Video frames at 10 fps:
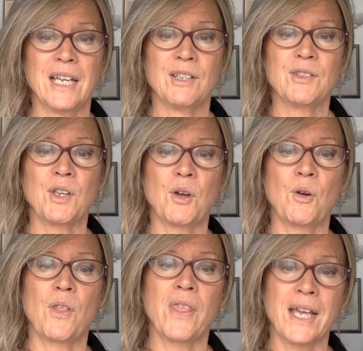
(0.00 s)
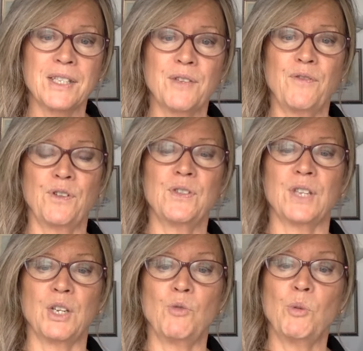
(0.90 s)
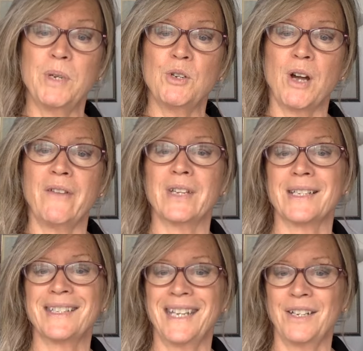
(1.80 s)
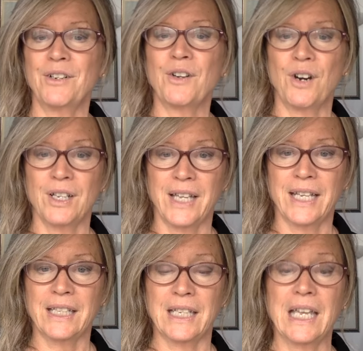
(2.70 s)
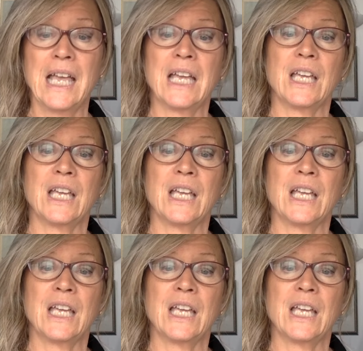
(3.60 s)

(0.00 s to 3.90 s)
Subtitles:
So that's the first thing. You will be driving a standard car likely.